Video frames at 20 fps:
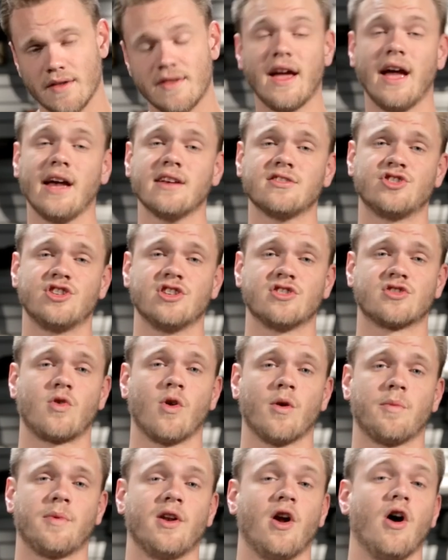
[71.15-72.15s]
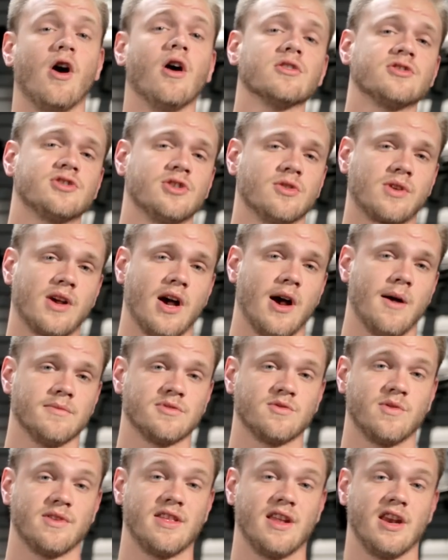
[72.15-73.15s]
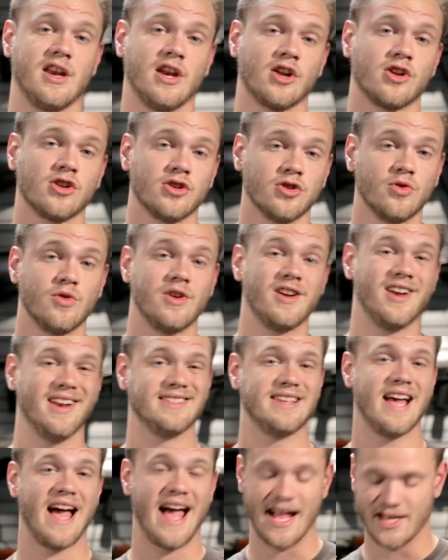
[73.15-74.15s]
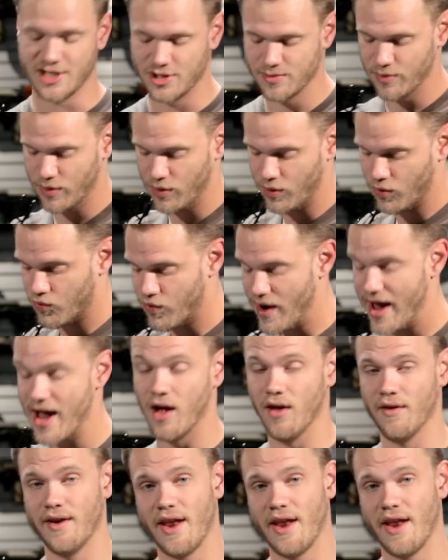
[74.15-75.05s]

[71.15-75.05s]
The ASG Scorpion also comes with an included attachable rail.